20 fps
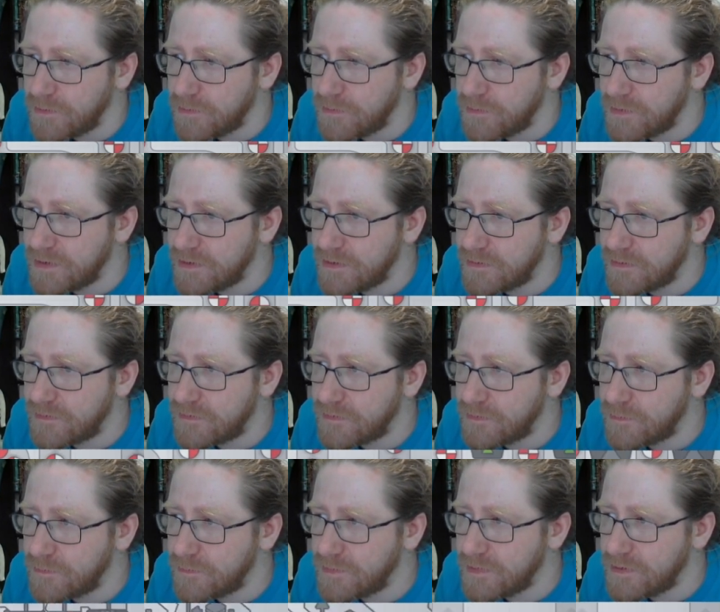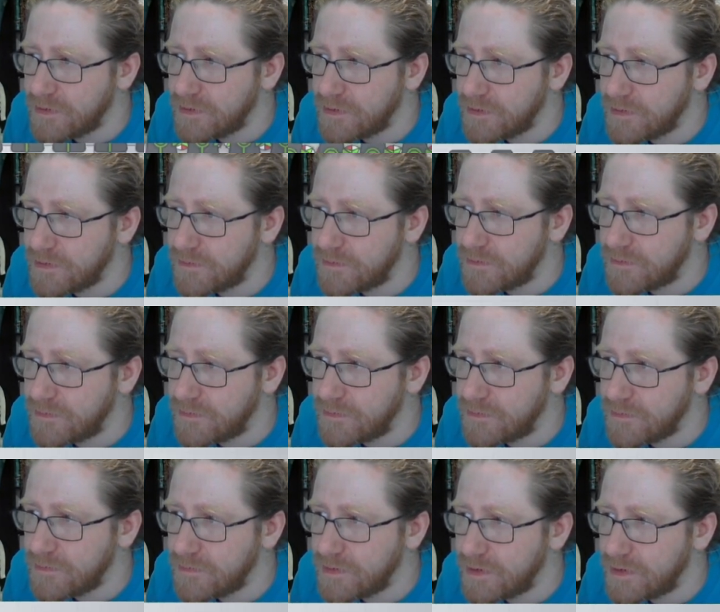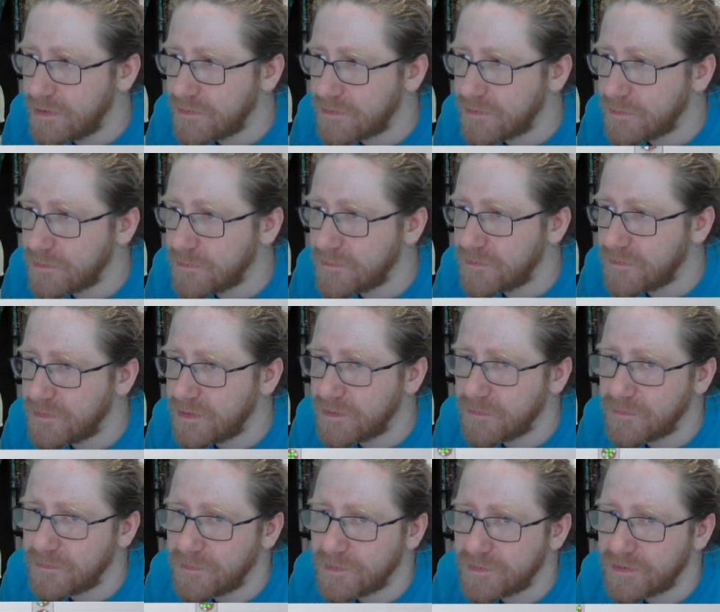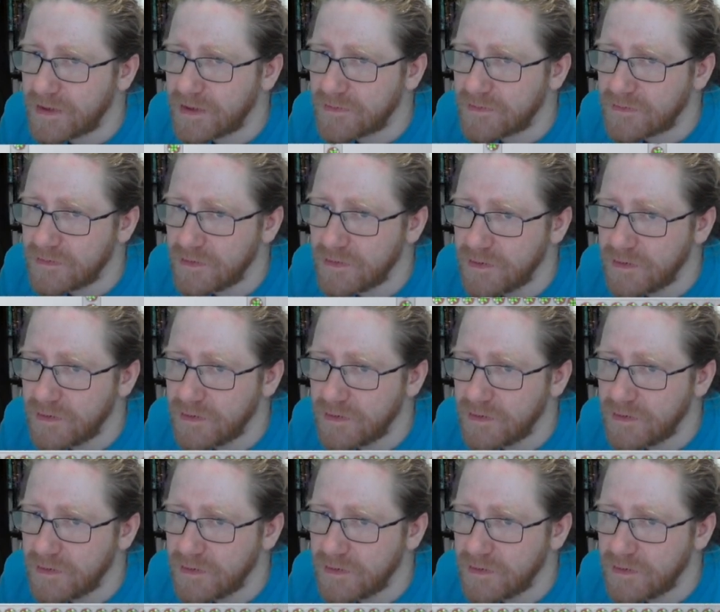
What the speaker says: we need to be doing something for that.